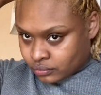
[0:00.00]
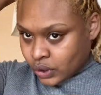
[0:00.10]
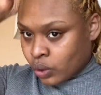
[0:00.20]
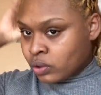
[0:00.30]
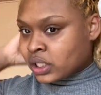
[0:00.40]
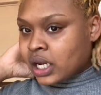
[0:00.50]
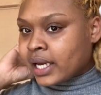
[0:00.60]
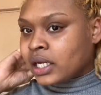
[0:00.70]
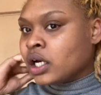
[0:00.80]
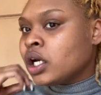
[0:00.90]
on
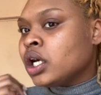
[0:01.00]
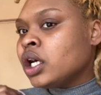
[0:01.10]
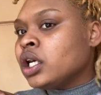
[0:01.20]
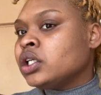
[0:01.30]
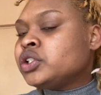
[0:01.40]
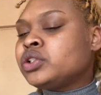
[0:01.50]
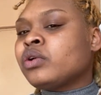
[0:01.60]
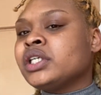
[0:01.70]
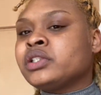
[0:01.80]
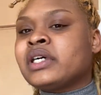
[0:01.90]
like
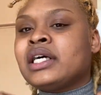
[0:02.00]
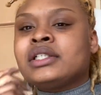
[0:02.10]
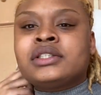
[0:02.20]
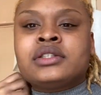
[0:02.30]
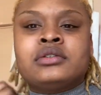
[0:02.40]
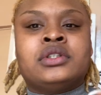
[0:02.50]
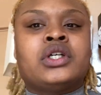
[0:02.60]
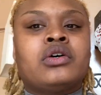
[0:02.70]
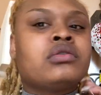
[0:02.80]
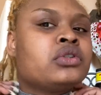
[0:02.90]
short dreads,
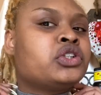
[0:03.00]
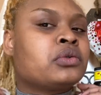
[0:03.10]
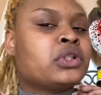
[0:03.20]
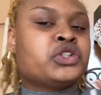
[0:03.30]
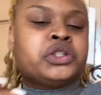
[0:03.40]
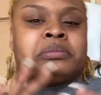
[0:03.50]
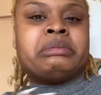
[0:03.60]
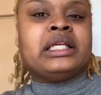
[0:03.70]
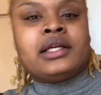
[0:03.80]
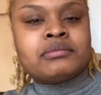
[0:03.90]
short,
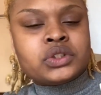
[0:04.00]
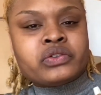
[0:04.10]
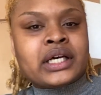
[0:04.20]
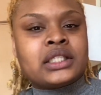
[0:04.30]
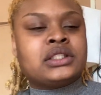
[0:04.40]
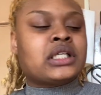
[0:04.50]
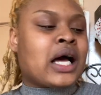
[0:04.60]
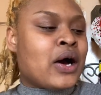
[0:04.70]
medium dreads.